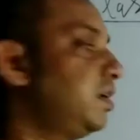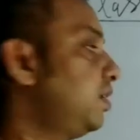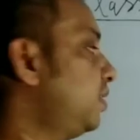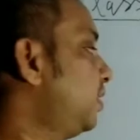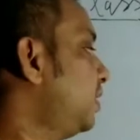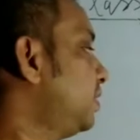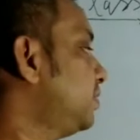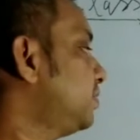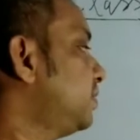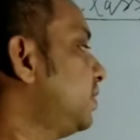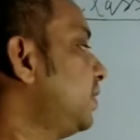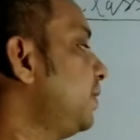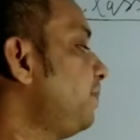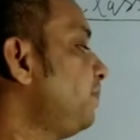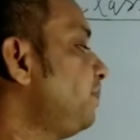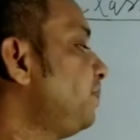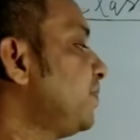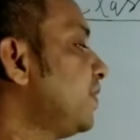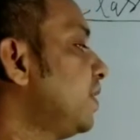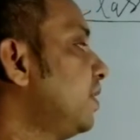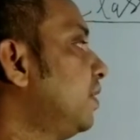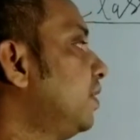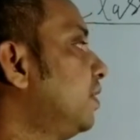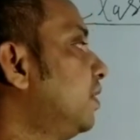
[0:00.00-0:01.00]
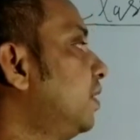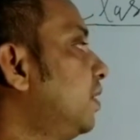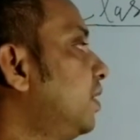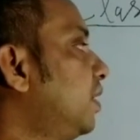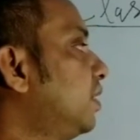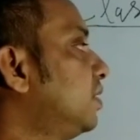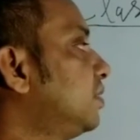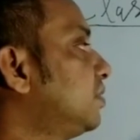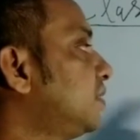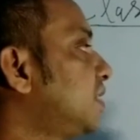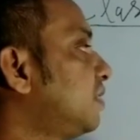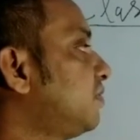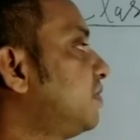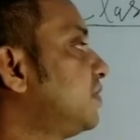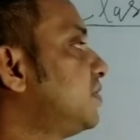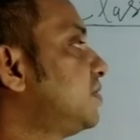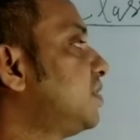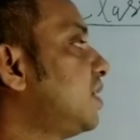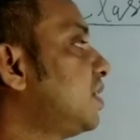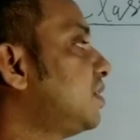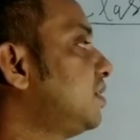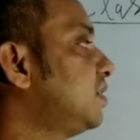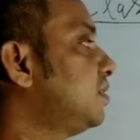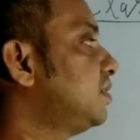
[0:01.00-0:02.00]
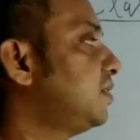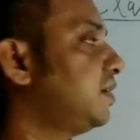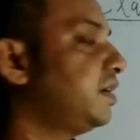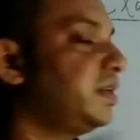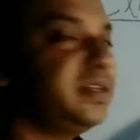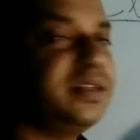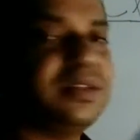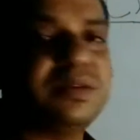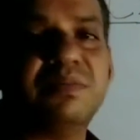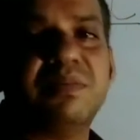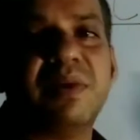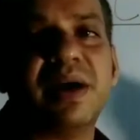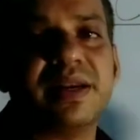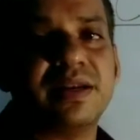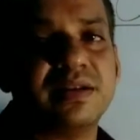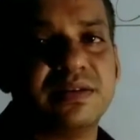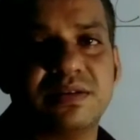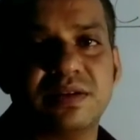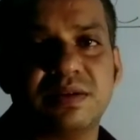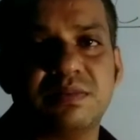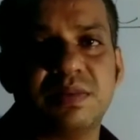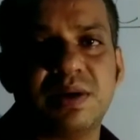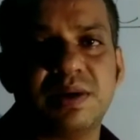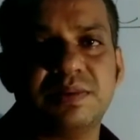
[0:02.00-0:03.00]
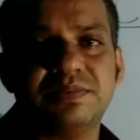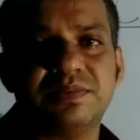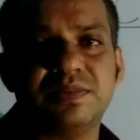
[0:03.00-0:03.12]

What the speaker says: has the surface charge density is minus sigma.